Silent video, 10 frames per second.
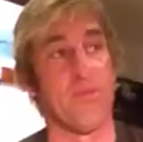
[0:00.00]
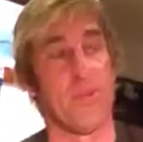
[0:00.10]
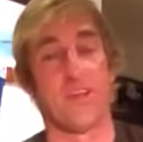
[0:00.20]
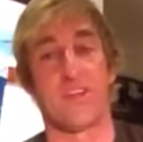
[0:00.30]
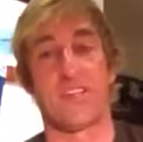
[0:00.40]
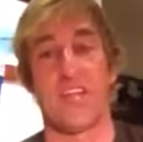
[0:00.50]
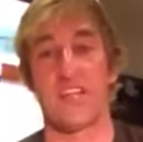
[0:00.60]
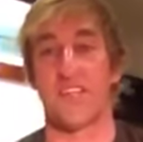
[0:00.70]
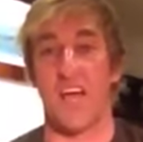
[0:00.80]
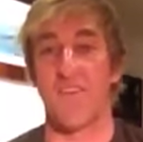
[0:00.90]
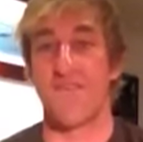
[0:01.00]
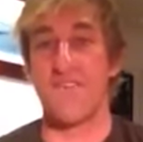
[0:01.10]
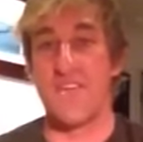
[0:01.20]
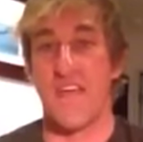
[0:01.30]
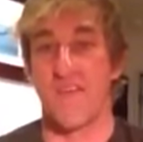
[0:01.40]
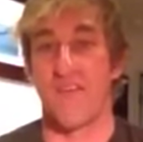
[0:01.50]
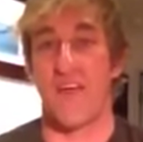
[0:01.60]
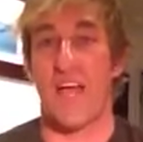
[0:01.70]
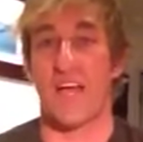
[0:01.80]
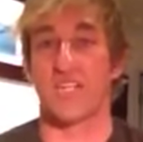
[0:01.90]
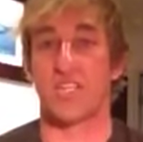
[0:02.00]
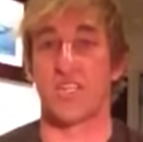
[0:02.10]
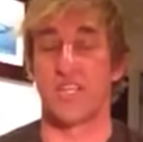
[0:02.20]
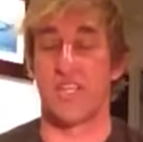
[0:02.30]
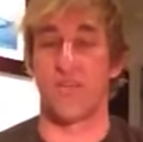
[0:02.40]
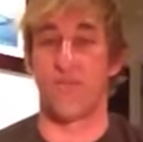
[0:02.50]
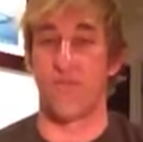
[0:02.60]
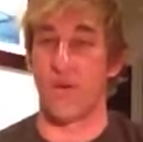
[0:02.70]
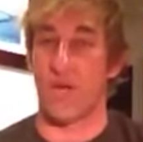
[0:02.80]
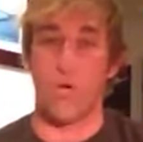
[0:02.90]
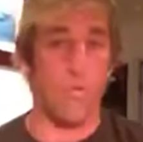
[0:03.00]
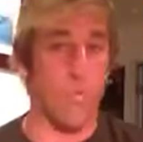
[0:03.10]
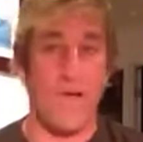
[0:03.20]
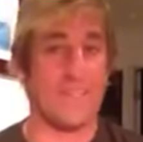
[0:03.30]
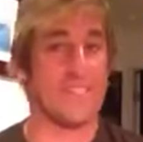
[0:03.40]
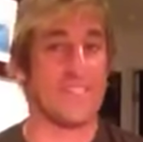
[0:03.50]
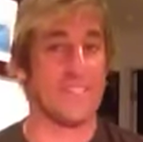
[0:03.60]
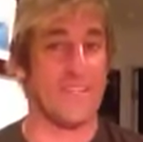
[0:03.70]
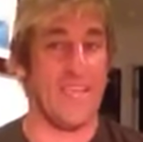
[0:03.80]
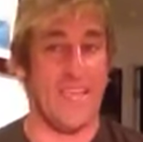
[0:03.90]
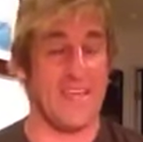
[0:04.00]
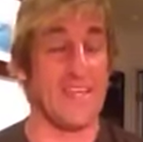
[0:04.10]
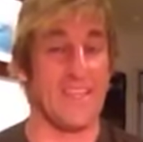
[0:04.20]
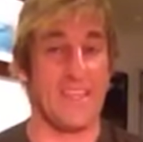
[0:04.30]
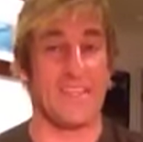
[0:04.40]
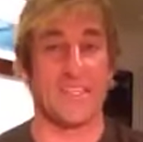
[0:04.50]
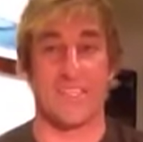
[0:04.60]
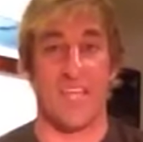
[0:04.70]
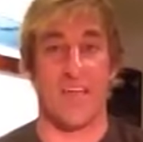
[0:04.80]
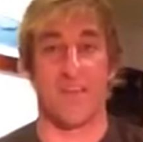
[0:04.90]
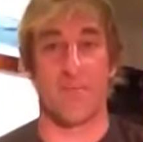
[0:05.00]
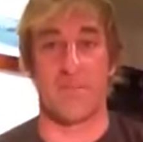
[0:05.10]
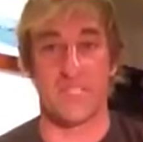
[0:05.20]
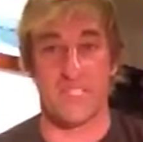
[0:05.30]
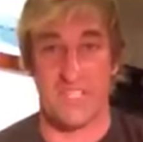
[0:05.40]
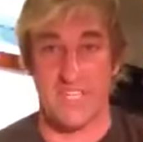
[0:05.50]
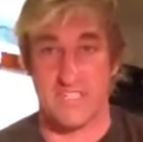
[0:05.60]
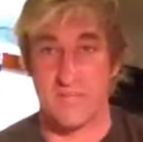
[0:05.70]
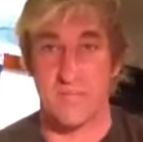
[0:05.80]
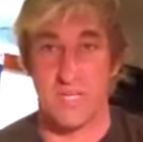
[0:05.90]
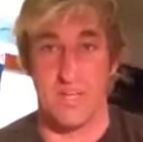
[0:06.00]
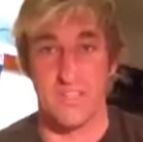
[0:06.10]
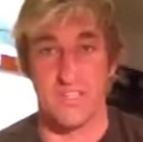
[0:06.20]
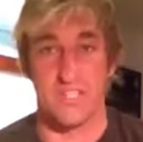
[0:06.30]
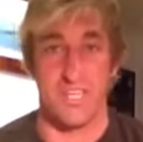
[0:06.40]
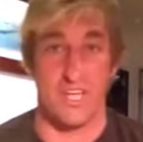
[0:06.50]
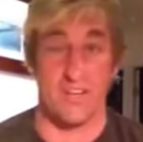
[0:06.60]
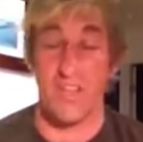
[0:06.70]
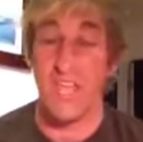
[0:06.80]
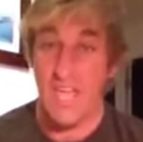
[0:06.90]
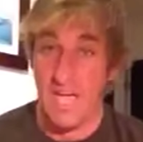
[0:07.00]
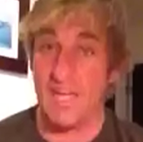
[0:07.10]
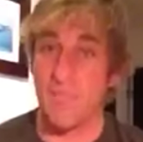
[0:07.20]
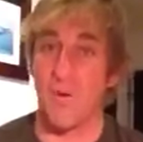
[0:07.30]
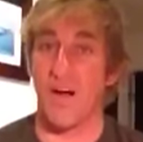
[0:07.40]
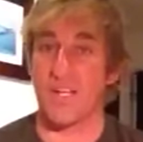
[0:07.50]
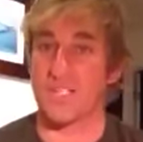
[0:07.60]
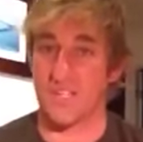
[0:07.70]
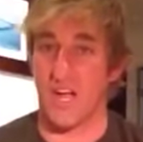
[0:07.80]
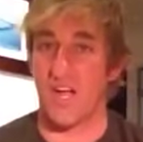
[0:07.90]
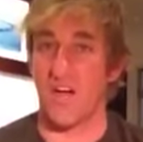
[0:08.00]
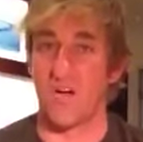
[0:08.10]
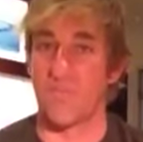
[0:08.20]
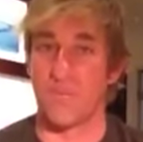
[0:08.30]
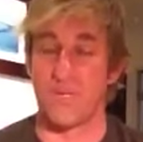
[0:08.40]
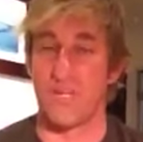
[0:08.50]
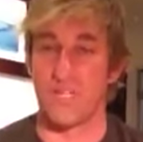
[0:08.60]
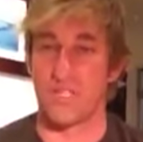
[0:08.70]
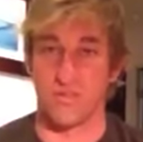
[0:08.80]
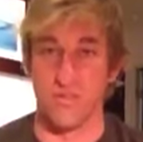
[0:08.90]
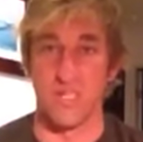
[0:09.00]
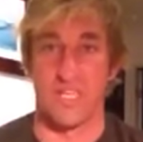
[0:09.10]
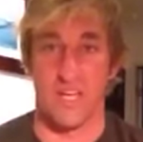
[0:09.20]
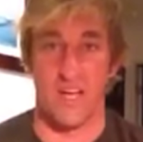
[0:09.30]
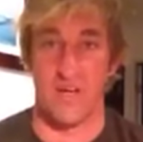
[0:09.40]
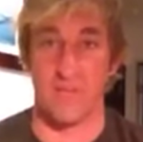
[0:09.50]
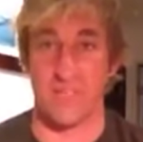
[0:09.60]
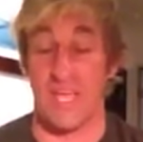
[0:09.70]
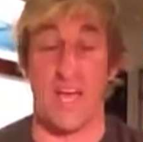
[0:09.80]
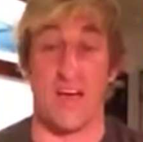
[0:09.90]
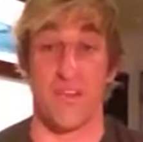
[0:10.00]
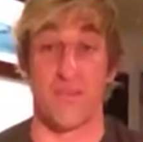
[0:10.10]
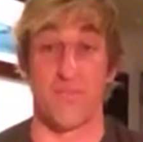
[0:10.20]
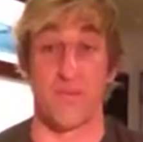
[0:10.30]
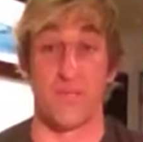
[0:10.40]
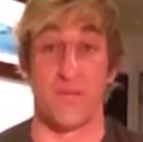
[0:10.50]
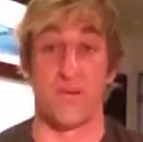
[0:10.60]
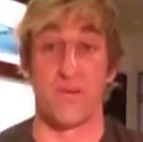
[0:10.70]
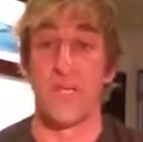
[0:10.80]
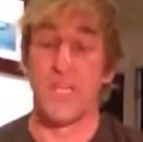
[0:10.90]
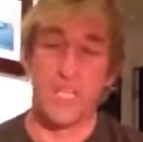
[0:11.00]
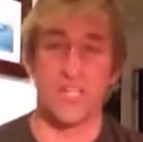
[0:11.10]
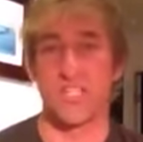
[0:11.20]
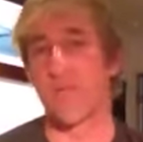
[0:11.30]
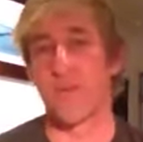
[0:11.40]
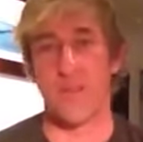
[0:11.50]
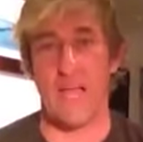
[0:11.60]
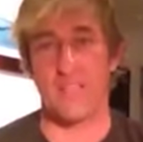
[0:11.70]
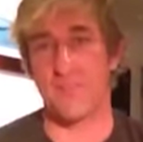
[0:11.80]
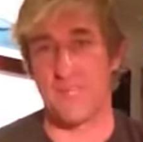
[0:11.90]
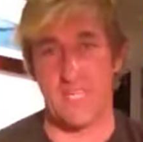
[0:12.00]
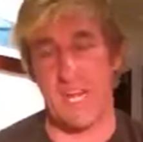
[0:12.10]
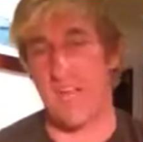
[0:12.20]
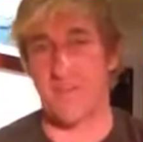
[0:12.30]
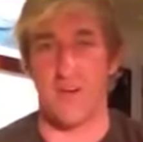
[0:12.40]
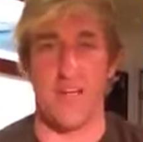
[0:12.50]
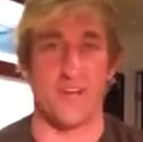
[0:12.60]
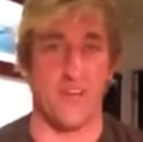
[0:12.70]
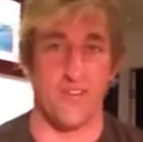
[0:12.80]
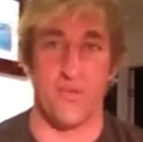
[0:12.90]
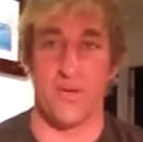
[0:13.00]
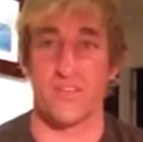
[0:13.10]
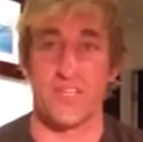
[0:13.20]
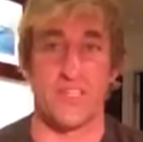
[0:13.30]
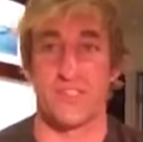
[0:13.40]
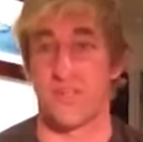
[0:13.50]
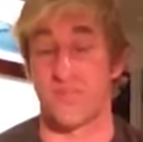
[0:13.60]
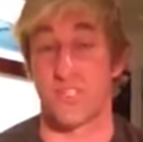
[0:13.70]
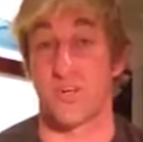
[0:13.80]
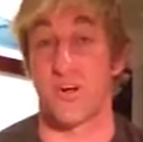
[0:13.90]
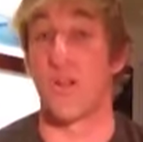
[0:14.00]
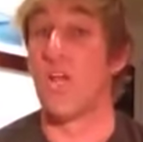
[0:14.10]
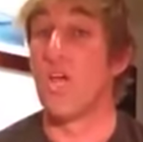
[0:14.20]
don't understand this, I've never actually requested anything that's ever been sent to me on this channel. Any box that I open truly comes out of the blue. You know, someone will ask me, can I have your address? I want to send you something. Sure.